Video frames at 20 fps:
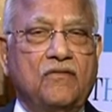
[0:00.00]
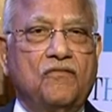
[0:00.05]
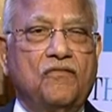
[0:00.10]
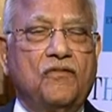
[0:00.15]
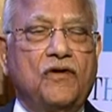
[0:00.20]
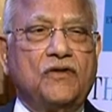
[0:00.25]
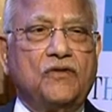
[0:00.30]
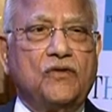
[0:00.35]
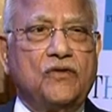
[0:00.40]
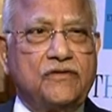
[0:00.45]

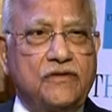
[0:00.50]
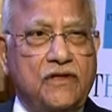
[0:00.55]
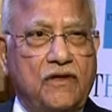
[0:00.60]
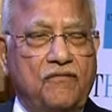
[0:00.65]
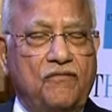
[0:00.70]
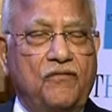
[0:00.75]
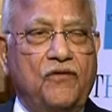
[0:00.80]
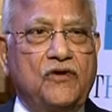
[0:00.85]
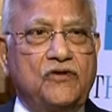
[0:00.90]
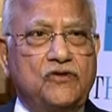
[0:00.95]
for those
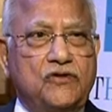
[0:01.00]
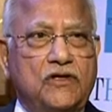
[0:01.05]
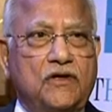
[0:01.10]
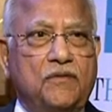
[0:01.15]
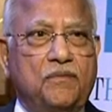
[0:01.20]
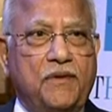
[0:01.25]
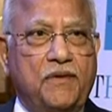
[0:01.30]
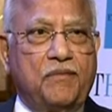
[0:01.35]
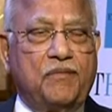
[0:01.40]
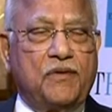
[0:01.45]

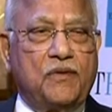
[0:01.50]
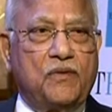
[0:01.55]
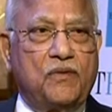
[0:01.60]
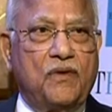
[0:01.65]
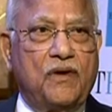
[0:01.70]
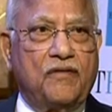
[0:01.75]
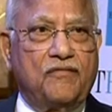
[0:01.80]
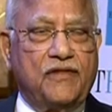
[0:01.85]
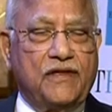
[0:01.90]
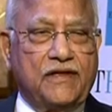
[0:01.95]
unfortunate people
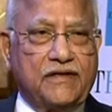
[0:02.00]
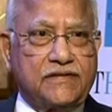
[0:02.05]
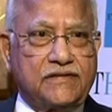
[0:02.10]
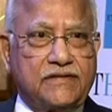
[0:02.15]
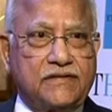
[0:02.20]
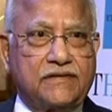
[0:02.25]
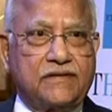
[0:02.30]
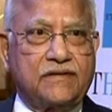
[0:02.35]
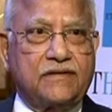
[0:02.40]
who have this.